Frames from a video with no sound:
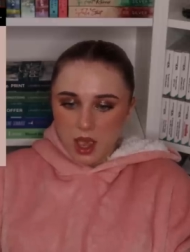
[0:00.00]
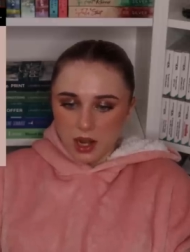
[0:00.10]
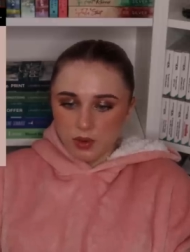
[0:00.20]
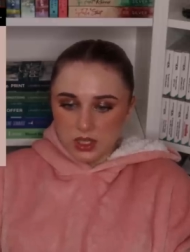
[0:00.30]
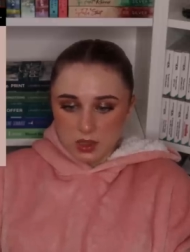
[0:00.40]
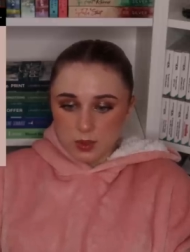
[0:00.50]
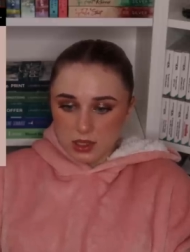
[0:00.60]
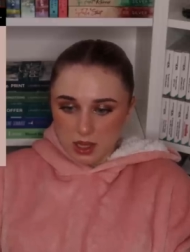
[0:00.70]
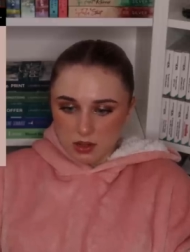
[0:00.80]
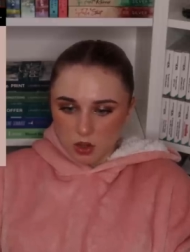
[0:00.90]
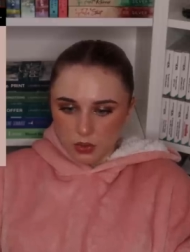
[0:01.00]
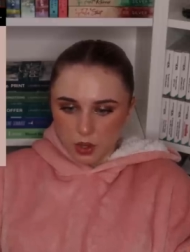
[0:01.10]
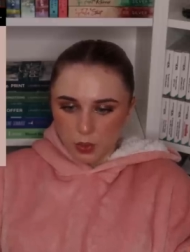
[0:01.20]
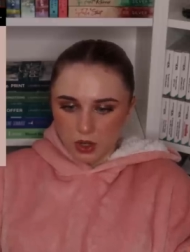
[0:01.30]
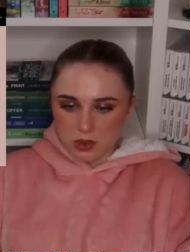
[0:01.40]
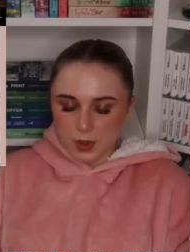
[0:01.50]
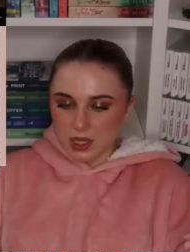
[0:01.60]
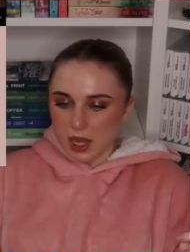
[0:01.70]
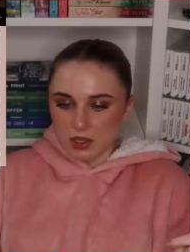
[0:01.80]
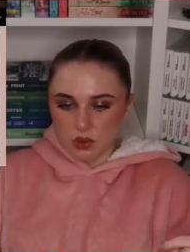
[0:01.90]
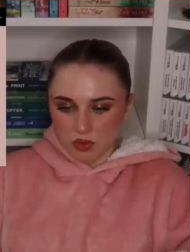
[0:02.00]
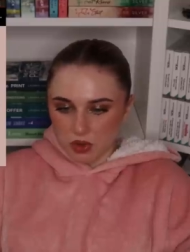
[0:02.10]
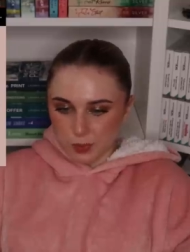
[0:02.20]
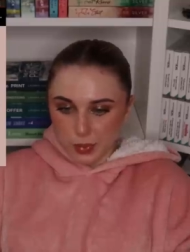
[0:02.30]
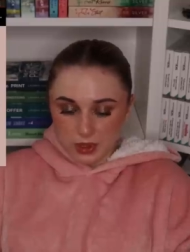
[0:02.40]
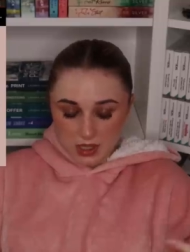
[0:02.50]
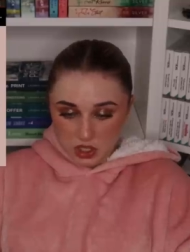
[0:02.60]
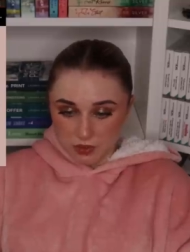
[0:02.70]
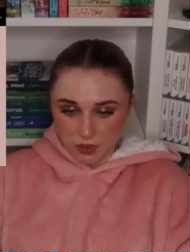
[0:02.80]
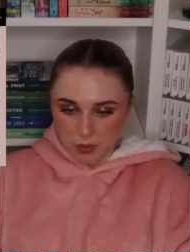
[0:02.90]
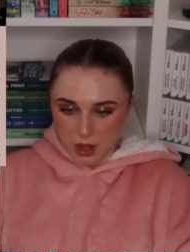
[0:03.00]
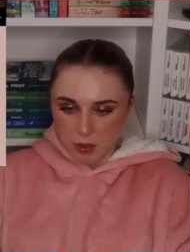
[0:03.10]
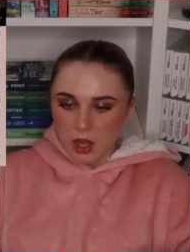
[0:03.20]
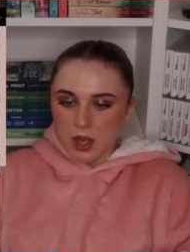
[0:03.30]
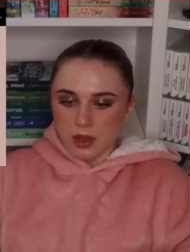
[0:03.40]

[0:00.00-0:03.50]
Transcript: An invoice has been sent, although we're not expecting any sort of compensation from them.